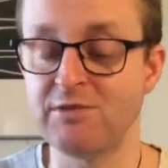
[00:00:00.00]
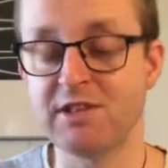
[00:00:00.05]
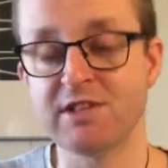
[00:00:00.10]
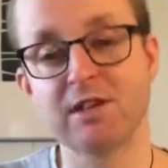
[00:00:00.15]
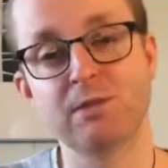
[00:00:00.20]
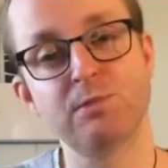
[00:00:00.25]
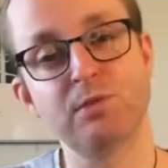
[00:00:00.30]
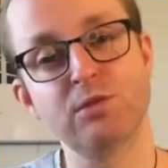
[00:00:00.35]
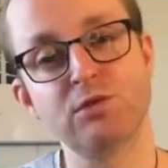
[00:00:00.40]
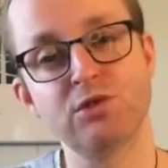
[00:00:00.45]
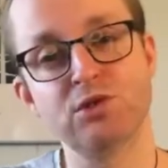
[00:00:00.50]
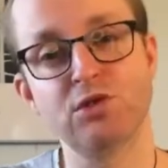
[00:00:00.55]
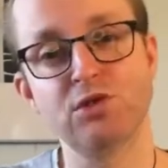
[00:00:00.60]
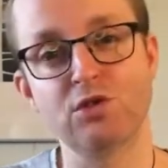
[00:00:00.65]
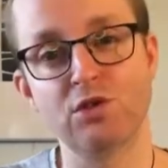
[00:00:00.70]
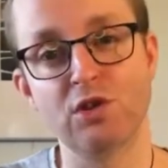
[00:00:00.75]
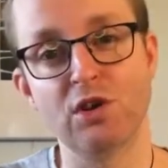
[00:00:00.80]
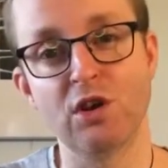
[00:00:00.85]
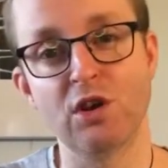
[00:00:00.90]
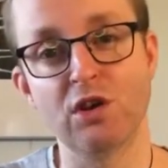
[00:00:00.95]
We supposed to
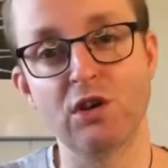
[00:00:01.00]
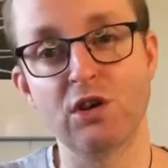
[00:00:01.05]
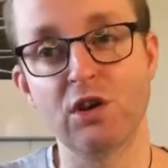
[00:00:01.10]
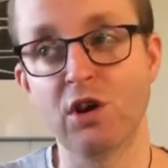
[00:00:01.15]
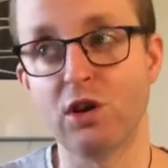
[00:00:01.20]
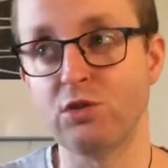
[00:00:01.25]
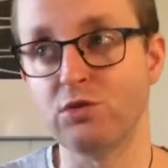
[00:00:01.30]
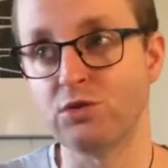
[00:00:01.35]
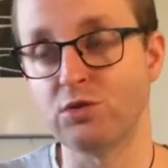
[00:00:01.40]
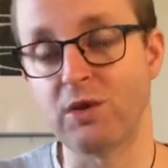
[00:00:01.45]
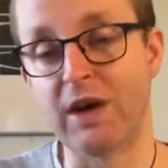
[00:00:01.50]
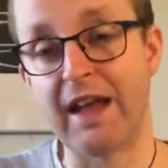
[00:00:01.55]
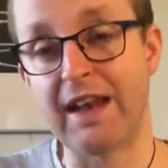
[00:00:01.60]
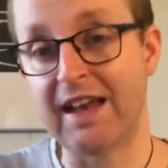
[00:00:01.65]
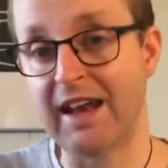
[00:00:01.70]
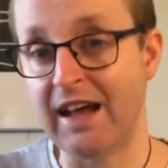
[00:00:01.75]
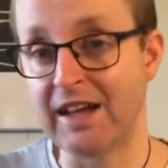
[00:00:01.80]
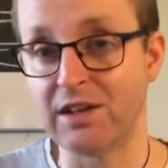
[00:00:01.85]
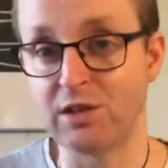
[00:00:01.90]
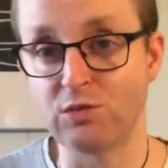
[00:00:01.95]
go to
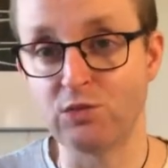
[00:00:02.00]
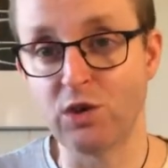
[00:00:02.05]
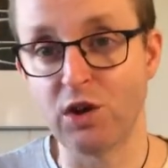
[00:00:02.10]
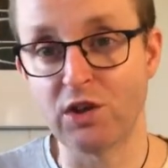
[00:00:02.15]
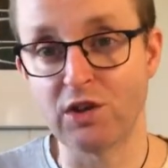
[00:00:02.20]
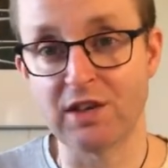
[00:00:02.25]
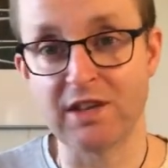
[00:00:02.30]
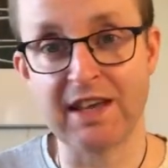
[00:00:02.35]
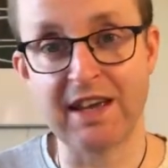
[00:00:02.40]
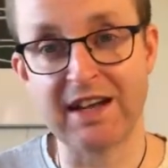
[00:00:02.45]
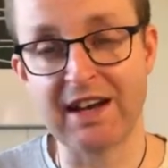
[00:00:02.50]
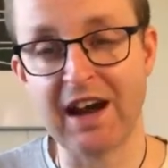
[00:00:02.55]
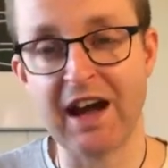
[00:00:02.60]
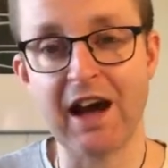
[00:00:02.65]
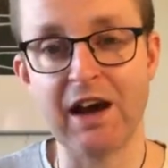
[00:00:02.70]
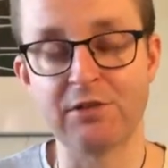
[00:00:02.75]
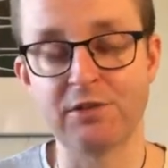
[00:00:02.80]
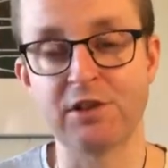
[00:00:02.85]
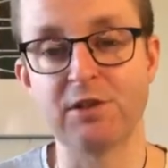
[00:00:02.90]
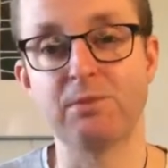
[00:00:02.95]
another one year
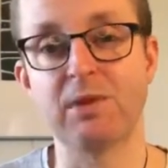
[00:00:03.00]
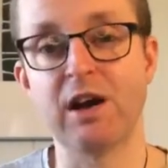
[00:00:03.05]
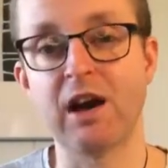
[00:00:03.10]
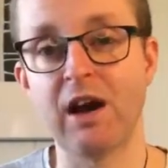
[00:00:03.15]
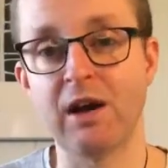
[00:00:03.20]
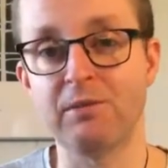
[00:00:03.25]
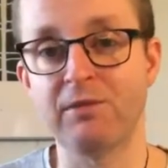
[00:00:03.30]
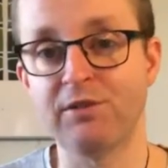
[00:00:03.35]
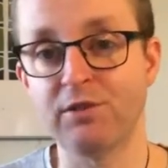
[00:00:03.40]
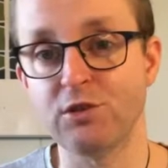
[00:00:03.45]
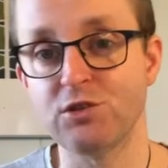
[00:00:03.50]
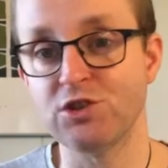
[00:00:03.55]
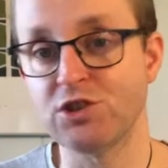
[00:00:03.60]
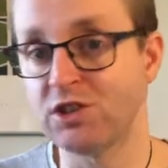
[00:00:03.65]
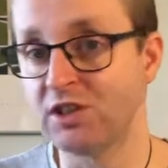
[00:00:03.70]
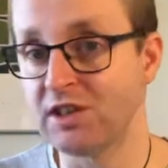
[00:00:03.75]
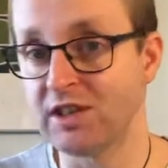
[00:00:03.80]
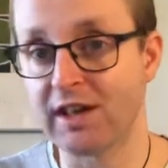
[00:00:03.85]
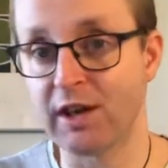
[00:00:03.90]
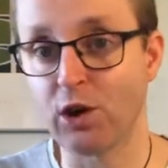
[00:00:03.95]
after, but
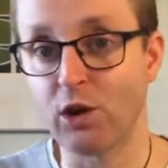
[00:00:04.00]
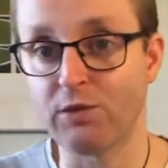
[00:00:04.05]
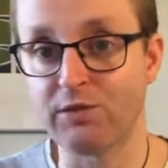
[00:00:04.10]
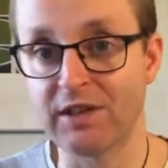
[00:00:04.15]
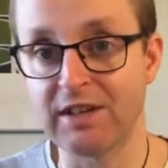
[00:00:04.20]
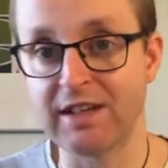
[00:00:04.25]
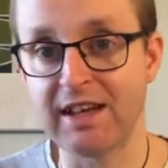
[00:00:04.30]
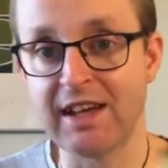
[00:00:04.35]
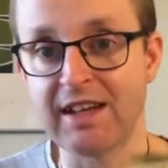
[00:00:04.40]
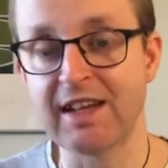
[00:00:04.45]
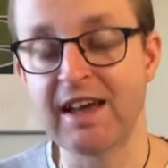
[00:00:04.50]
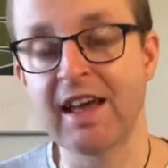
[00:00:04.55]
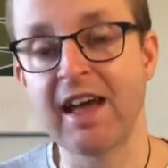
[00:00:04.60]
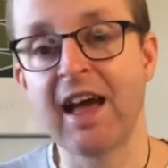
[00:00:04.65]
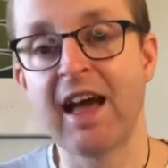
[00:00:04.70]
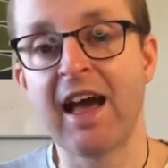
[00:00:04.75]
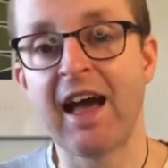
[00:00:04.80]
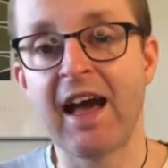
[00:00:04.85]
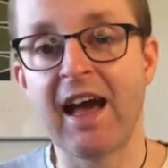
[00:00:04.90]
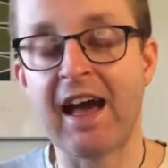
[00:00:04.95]
unfortunately COVID hit,
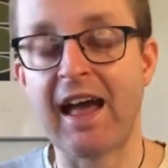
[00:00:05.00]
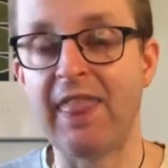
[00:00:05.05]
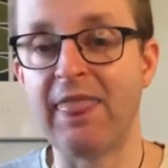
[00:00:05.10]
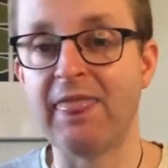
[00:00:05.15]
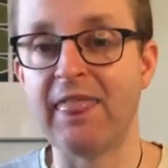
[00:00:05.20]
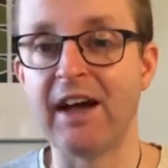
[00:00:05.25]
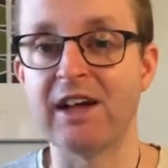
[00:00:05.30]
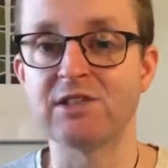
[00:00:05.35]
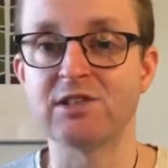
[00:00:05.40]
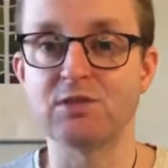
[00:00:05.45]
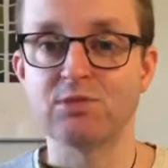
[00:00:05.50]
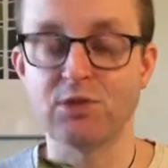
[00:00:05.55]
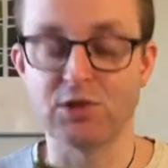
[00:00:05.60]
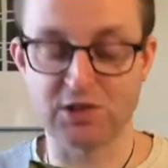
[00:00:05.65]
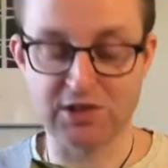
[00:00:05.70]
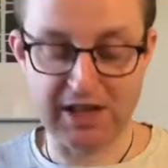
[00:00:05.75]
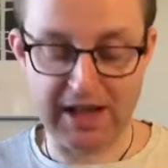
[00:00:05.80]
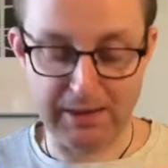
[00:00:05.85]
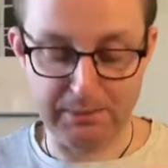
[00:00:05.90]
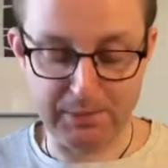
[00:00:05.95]
and that's
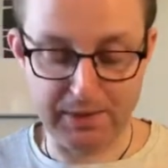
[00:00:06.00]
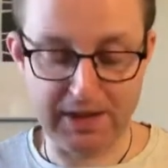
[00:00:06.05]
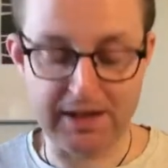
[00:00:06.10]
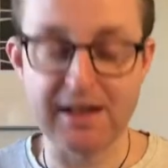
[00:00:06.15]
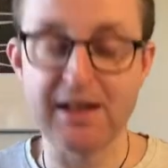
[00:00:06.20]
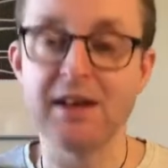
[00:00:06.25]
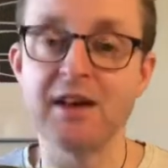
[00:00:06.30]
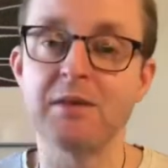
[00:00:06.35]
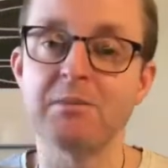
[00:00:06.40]
what happened.